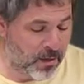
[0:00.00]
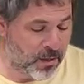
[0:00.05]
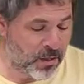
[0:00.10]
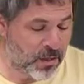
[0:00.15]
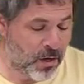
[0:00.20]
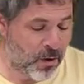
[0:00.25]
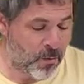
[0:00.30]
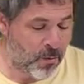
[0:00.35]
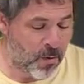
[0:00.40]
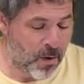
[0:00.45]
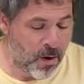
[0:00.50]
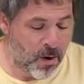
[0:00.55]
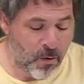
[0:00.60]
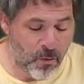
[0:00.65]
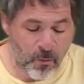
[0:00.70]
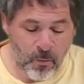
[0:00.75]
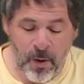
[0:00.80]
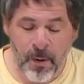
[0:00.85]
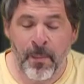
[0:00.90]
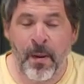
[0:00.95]
So
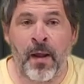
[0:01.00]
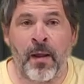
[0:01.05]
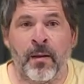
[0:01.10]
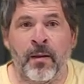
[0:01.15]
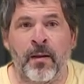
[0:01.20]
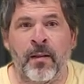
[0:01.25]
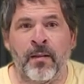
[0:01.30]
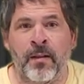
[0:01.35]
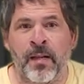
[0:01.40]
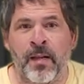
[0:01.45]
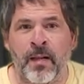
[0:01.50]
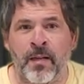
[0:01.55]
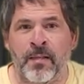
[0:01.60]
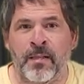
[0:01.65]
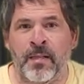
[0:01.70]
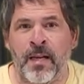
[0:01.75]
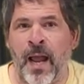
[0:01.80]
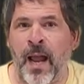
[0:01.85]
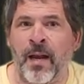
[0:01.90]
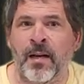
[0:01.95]
we made the
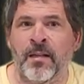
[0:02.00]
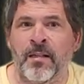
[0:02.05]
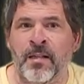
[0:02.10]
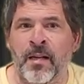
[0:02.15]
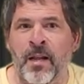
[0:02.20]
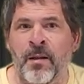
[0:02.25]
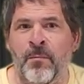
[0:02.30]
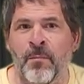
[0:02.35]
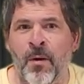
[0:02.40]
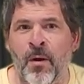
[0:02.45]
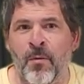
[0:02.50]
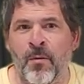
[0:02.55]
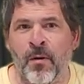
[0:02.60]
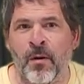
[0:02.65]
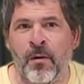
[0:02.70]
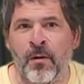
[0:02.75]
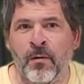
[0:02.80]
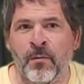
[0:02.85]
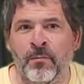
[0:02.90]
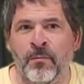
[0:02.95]
exact same
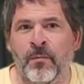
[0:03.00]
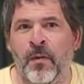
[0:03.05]
motor,